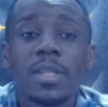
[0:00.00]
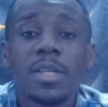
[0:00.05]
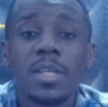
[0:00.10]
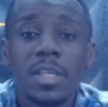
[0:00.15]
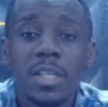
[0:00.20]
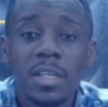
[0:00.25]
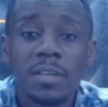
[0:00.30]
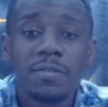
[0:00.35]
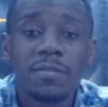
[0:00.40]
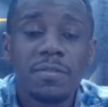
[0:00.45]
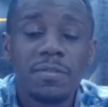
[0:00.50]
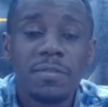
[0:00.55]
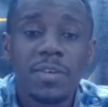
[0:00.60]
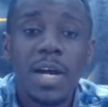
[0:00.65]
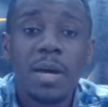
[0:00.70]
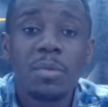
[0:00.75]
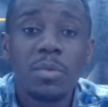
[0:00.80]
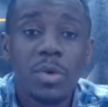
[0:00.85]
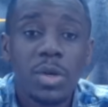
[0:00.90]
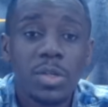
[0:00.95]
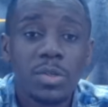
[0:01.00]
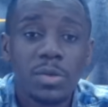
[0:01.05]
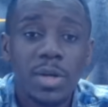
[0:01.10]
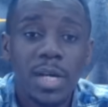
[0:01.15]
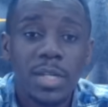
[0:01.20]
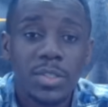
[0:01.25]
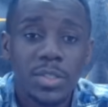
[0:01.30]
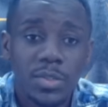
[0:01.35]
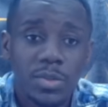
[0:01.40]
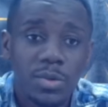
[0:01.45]
if I'm going to
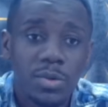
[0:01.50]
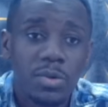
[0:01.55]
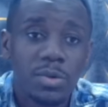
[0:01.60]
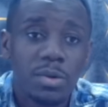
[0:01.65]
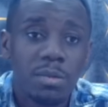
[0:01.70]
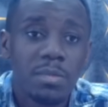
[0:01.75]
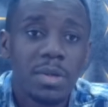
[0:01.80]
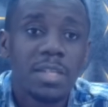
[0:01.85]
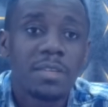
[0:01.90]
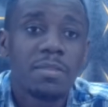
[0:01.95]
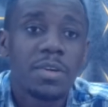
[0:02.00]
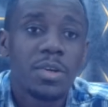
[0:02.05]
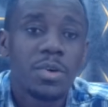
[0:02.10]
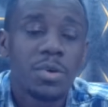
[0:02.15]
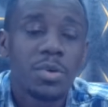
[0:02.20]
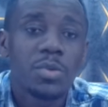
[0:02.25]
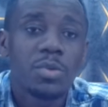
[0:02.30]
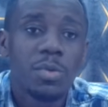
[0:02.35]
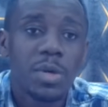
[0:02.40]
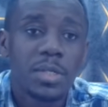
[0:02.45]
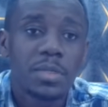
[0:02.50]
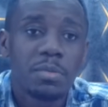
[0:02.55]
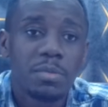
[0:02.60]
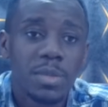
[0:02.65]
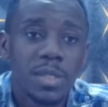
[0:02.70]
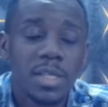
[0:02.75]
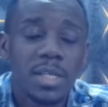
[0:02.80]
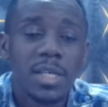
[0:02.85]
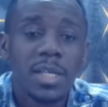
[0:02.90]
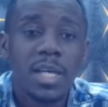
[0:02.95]
Arsenal, but if at all you want
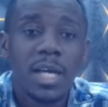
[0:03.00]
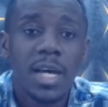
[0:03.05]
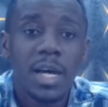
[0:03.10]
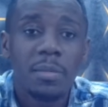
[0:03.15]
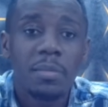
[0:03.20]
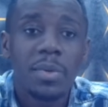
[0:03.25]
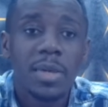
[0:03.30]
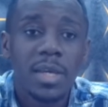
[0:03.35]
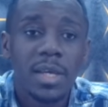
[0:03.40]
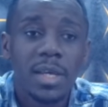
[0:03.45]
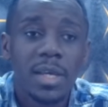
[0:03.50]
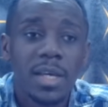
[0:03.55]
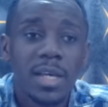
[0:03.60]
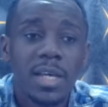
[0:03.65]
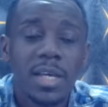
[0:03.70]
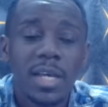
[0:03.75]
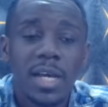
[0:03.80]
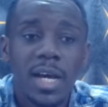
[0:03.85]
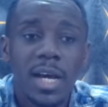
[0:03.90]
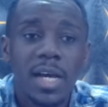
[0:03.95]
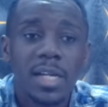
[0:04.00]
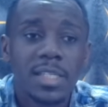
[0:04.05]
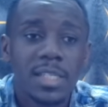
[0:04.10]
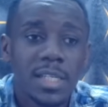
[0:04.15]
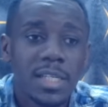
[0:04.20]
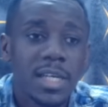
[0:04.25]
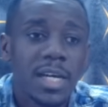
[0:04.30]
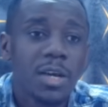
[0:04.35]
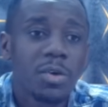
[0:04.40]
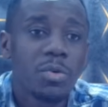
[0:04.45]
me, I'm here. And
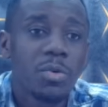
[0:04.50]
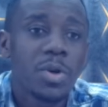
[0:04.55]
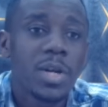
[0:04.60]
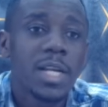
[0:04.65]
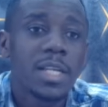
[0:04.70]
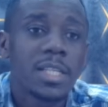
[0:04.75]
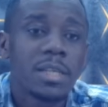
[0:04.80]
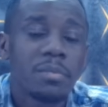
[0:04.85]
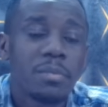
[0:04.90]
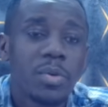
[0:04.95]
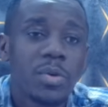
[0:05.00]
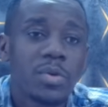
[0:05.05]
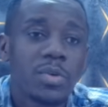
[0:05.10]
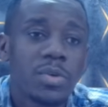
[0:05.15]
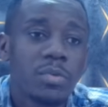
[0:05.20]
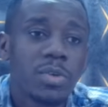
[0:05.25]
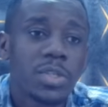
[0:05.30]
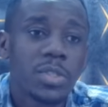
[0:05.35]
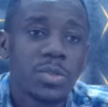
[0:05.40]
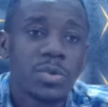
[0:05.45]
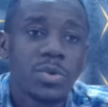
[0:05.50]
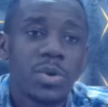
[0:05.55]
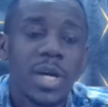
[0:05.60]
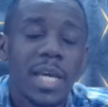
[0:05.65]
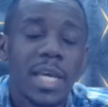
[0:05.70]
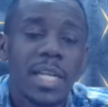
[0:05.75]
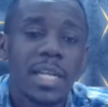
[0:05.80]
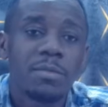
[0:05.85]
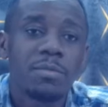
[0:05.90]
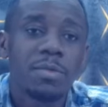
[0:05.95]
ten Hag ordered the boat, obviously, go
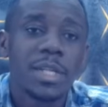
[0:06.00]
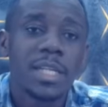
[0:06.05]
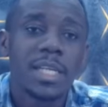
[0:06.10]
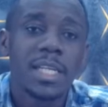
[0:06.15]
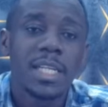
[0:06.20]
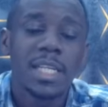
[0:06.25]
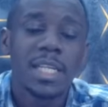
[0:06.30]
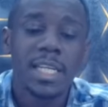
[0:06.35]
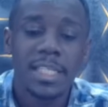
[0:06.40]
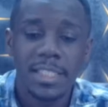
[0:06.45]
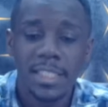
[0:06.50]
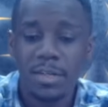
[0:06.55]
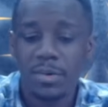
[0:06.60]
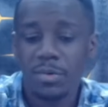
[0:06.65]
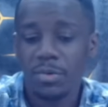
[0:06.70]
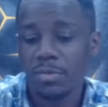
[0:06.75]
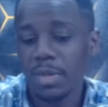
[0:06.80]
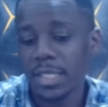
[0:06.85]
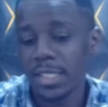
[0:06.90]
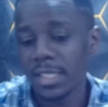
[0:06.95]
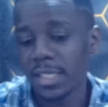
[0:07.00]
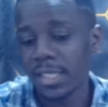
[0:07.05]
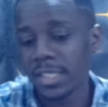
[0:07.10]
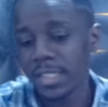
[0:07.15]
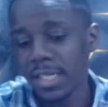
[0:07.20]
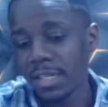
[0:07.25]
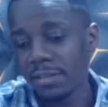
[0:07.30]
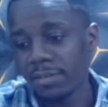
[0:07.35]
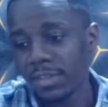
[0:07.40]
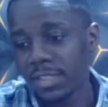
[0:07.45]
ahead and really get in Lisandro Martinez.
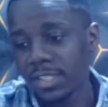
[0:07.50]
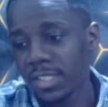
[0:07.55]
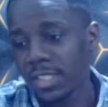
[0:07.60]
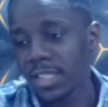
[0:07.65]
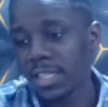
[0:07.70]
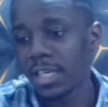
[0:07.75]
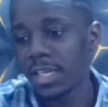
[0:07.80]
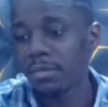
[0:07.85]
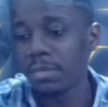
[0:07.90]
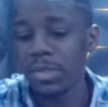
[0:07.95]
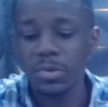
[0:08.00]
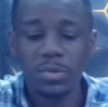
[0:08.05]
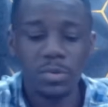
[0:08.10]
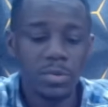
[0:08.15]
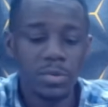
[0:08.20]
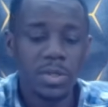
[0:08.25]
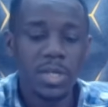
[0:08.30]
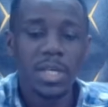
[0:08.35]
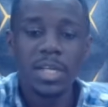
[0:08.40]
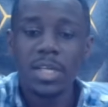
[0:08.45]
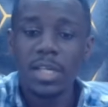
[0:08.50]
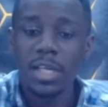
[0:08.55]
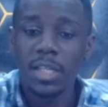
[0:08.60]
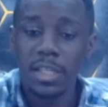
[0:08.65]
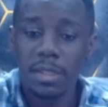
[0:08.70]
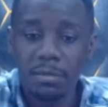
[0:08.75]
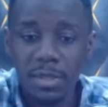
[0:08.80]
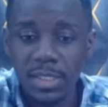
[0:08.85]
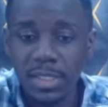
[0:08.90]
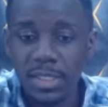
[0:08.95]
And ever since he came in through,
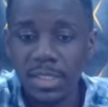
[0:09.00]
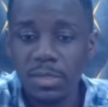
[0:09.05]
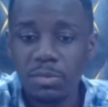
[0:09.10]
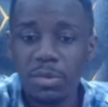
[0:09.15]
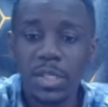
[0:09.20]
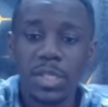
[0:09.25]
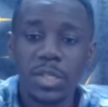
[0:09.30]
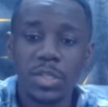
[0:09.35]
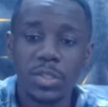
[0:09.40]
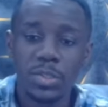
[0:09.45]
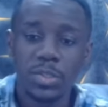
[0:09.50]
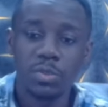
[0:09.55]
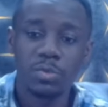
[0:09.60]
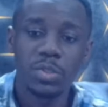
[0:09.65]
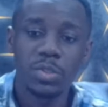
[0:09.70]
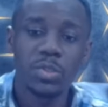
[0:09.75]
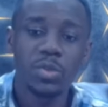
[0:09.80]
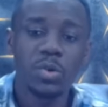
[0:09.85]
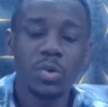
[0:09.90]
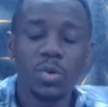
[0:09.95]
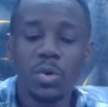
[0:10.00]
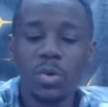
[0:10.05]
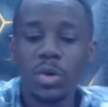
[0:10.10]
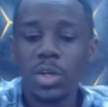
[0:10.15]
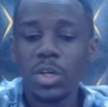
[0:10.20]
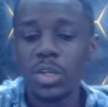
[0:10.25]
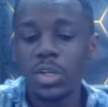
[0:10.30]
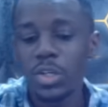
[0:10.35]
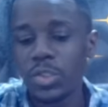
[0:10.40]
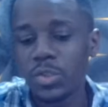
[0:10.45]
the rest is really history. So
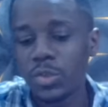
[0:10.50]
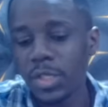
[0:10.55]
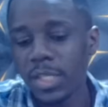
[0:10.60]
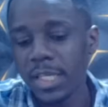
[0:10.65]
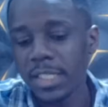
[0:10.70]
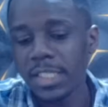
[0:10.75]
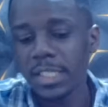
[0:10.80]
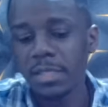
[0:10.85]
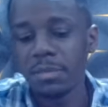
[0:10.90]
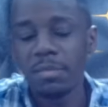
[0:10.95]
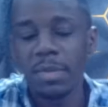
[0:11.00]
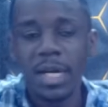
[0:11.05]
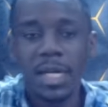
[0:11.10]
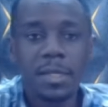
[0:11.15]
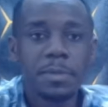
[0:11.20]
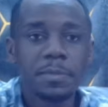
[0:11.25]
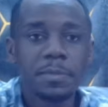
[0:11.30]
Jurrien Timber